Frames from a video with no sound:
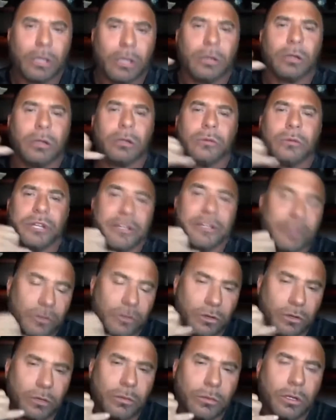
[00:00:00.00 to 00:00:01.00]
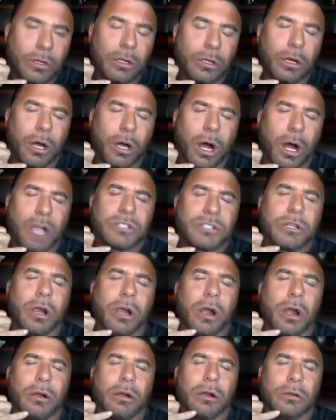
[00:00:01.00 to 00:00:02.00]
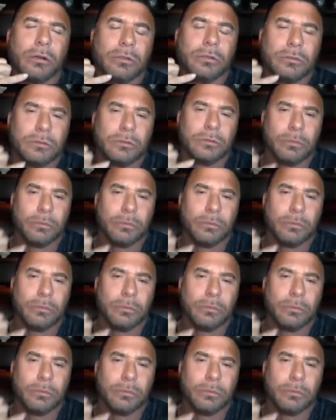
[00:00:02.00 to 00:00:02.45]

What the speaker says: We give it to him. Oscar. My